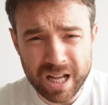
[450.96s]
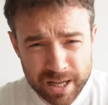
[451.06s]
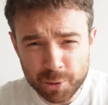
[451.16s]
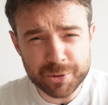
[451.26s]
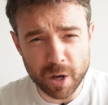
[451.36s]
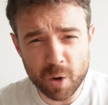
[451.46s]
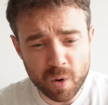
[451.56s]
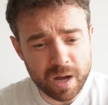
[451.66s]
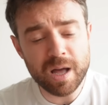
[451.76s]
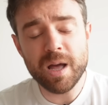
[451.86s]
And
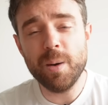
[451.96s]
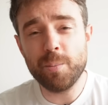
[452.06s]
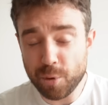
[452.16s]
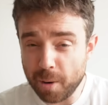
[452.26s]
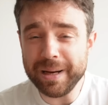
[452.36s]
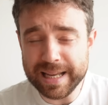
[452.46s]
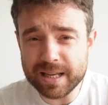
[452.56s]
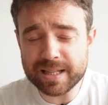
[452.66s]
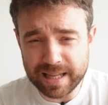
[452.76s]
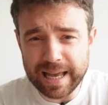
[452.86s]
also,
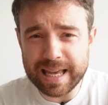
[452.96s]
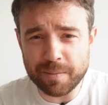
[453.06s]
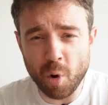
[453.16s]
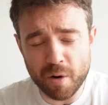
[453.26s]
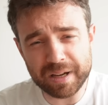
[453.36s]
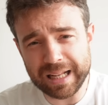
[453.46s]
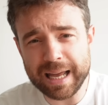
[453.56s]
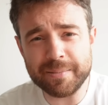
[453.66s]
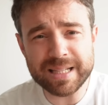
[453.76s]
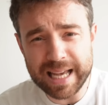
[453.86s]
probably staking more of a
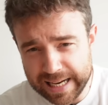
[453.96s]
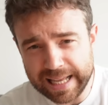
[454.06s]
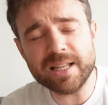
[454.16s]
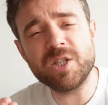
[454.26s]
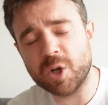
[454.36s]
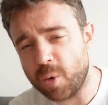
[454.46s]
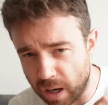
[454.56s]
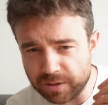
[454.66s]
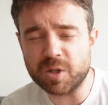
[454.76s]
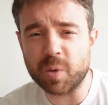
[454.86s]
claim to getting into
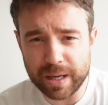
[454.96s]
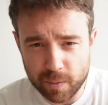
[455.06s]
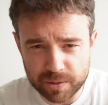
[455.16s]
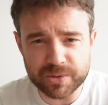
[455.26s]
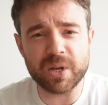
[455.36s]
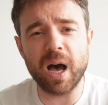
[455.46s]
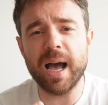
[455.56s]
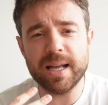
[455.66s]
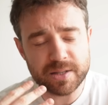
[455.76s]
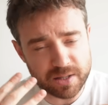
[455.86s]
under 21
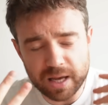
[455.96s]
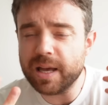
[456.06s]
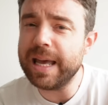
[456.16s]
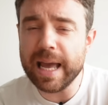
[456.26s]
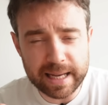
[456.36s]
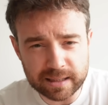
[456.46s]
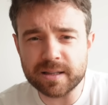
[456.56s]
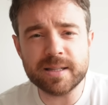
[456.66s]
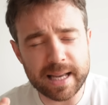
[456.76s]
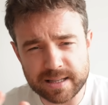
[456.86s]
sides,
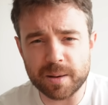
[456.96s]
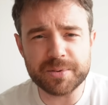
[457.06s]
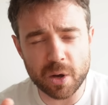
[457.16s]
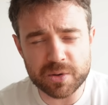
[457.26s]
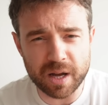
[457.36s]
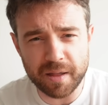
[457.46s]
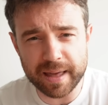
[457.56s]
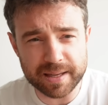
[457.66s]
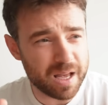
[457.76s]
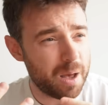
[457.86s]
England setups, those kind of
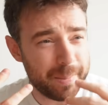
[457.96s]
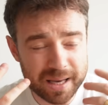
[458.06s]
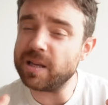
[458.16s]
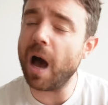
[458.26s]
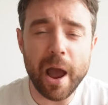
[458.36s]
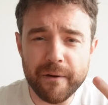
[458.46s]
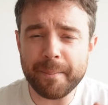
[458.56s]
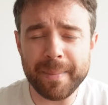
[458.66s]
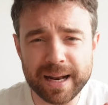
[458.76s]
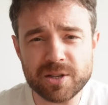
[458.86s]
things, because higher
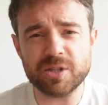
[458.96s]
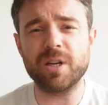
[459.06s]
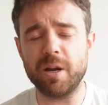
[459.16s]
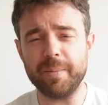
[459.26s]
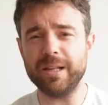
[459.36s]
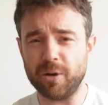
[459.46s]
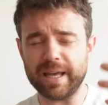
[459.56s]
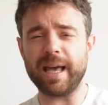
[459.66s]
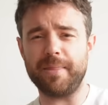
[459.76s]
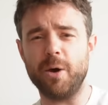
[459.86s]
end managers are going to be
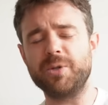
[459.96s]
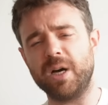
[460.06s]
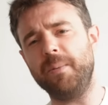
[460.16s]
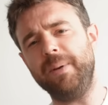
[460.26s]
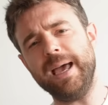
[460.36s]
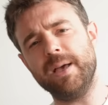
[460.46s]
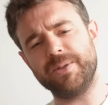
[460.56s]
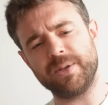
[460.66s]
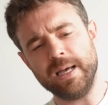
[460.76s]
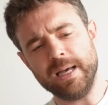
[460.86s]
looking at those kind of
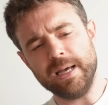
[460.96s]
players.